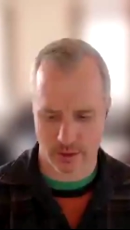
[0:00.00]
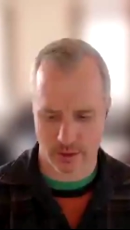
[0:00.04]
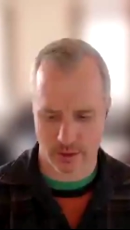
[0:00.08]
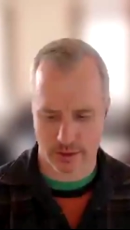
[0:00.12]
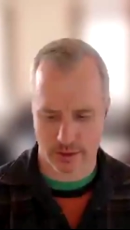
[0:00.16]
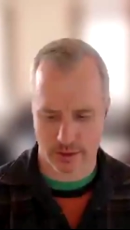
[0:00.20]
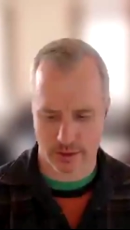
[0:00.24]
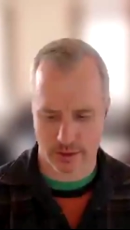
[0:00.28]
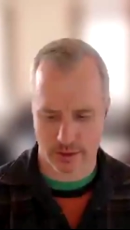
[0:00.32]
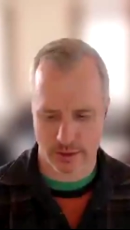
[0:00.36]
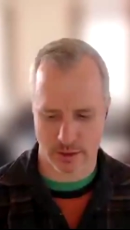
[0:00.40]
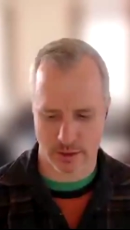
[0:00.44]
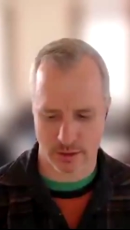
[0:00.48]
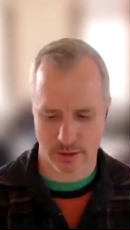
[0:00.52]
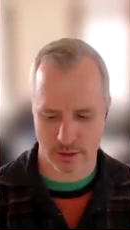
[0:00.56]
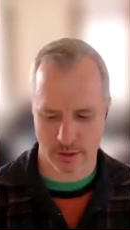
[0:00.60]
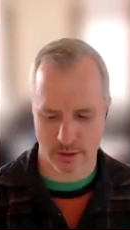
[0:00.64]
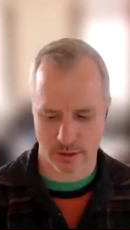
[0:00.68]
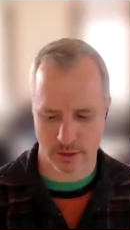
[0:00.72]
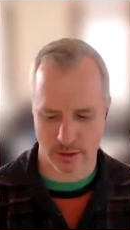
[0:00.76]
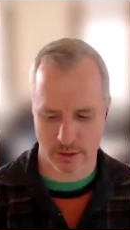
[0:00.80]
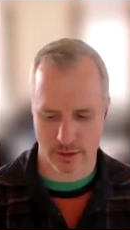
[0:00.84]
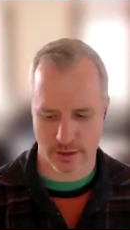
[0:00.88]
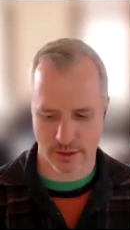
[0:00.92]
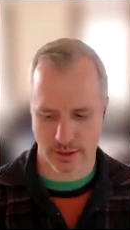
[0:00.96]
said that
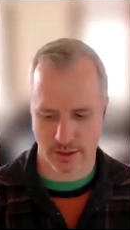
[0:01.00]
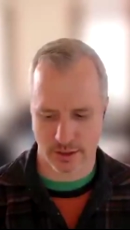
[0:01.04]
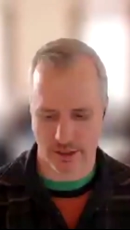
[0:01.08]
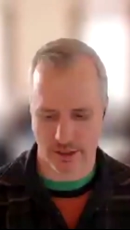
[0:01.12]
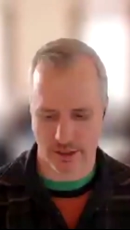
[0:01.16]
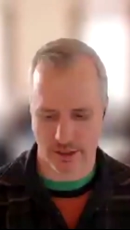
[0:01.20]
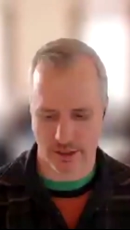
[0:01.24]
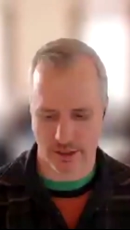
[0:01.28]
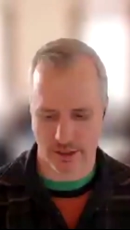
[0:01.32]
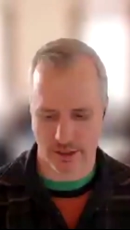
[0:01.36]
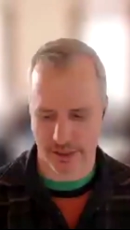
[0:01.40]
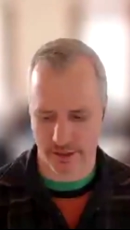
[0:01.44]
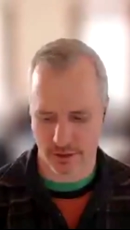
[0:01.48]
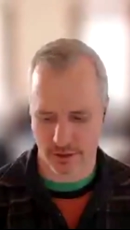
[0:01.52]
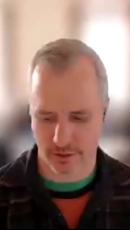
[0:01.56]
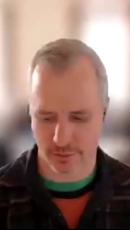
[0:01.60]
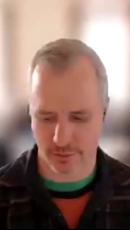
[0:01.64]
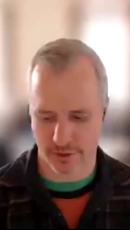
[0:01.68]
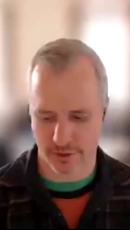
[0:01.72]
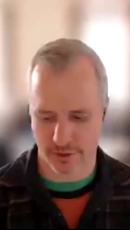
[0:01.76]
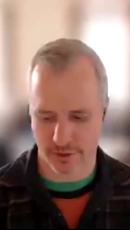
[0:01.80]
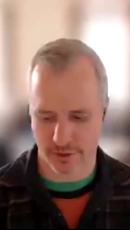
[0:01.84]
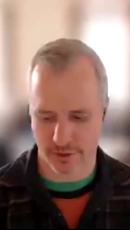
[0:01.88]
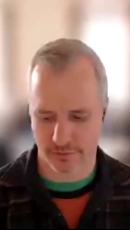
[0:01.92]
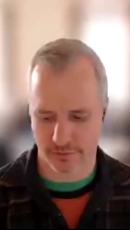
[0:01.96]
it's expected to be
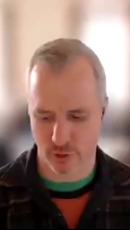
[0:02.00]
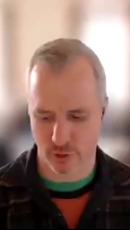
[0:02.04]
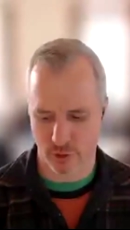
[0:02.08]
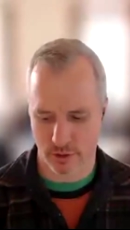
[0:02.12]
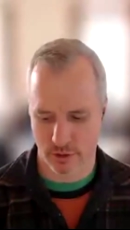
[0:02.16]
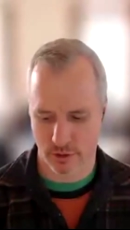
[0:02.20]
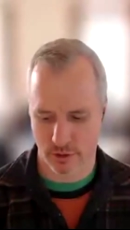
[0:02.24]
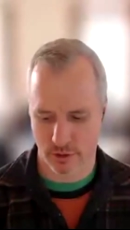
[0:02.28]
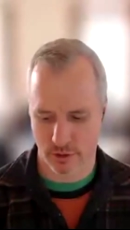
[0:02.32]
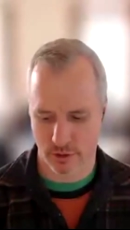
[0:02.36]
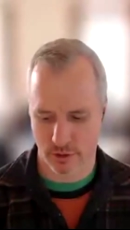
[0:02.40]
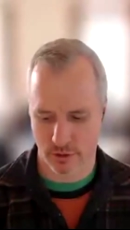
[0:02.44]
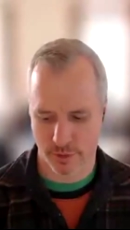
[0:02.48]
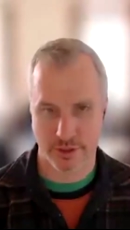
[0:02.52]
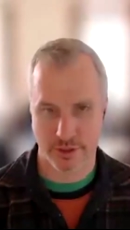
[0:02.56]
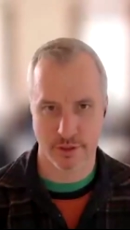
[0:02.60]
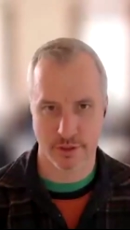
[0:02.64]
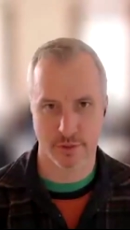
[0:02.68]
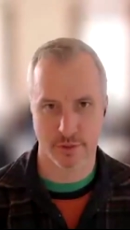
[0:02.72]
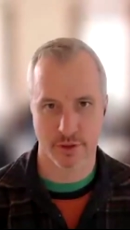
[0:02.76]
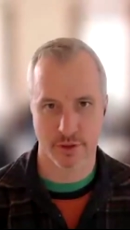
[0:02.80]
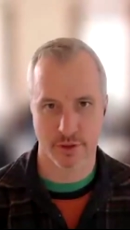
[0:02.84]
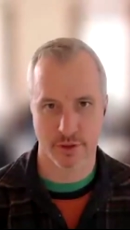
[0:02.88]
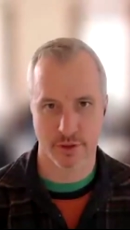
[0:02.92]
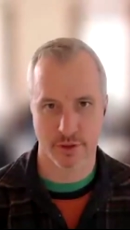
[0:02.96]
4
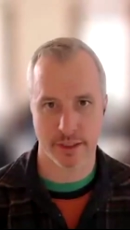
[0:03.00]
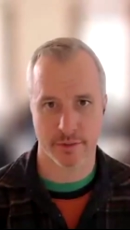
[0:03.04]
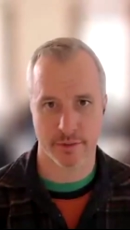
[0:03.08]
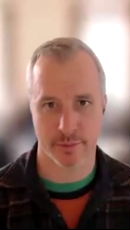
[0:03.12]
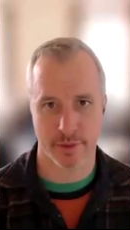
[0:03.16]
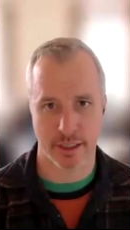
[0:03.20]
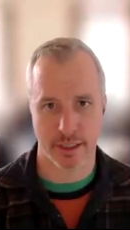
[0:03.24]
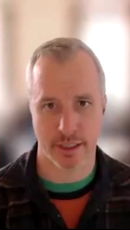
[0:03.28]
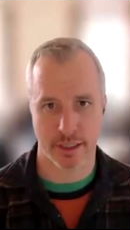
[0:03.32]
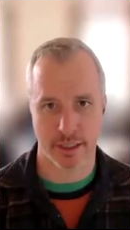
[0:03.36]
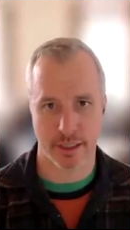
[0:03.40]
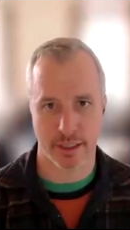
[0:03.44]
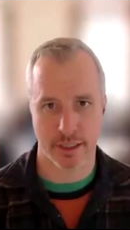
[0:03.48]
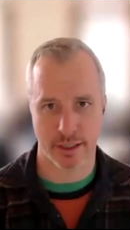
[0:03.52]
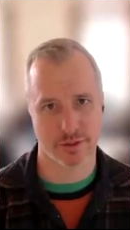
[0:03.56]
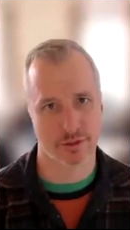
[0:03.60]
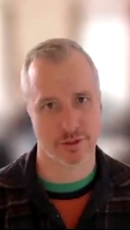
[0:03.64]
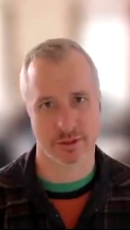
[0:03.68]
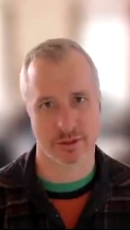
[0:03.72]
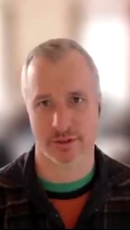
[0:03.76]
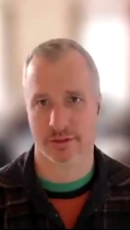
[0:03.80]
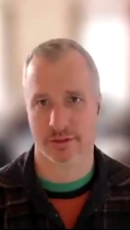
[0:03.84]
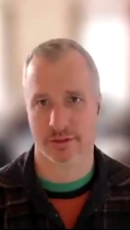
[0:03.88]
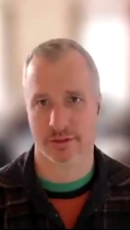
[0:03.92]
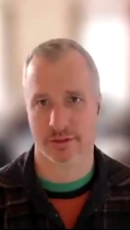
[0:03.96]
postings per month, and I
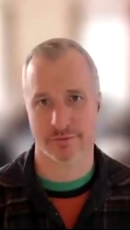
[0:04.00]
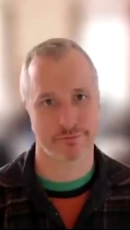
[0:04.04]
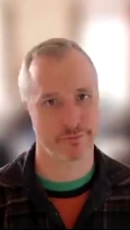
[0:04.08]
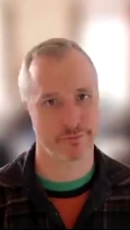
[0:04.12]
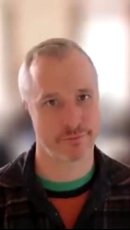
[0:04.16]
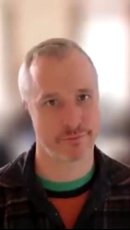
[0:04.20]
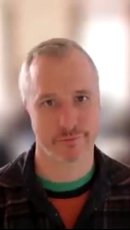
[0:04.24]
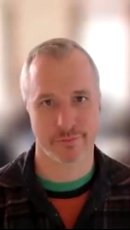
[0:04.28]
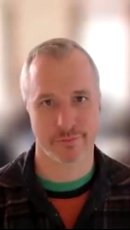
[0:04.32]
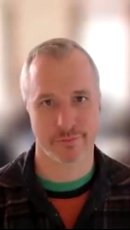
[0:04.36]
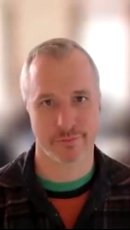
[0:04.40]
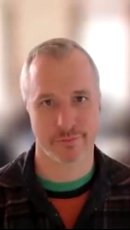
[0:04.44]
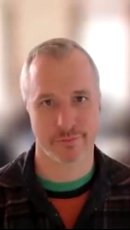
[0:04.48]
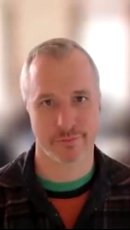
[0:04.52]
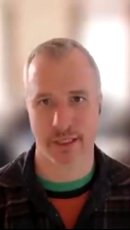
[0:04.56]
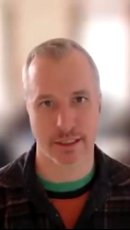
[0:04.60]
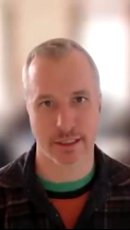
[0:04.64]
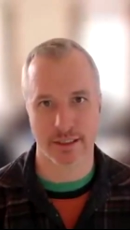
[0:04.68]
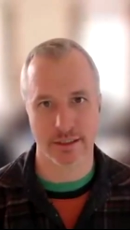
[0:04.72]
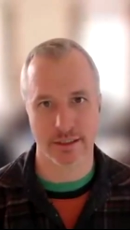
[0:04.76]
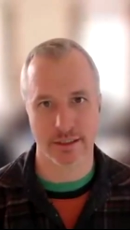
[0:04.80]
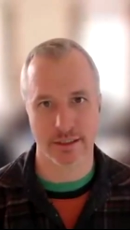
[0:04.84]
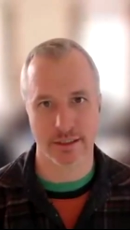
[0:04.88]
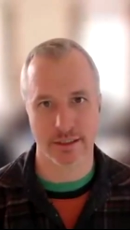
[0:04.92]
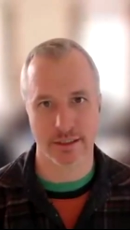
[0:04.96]
was just
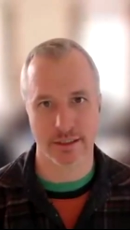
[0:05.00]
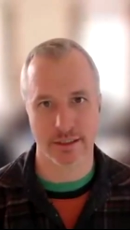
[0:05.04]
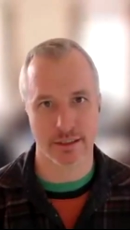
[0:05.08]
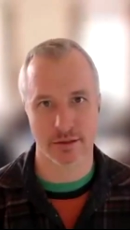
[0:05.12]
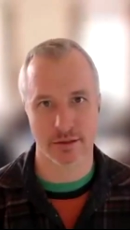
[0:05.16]
guessing.